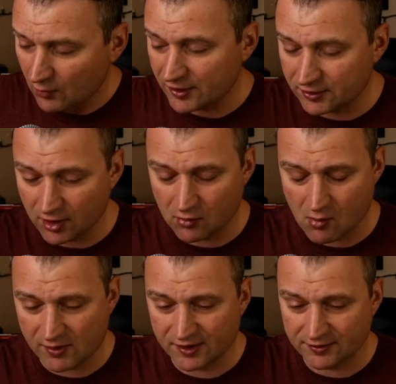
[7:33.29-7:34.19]
We don't know
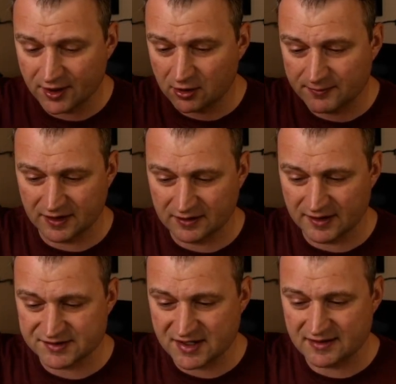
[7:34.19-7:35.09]
what we don't know,
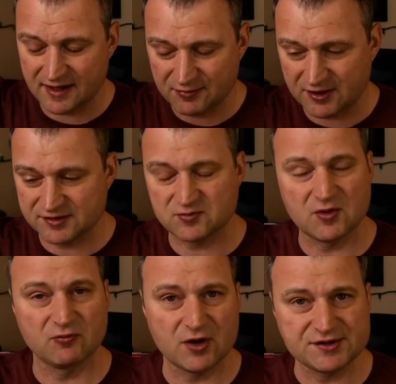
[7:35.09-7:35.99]
and I say that because
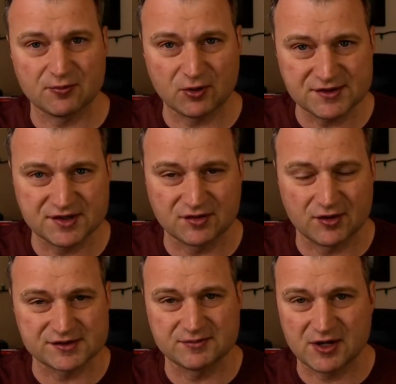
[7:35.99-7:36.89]
when Russell Brunson
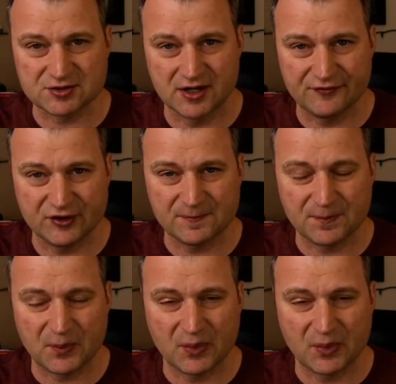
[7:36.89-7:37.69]
talks about traffic,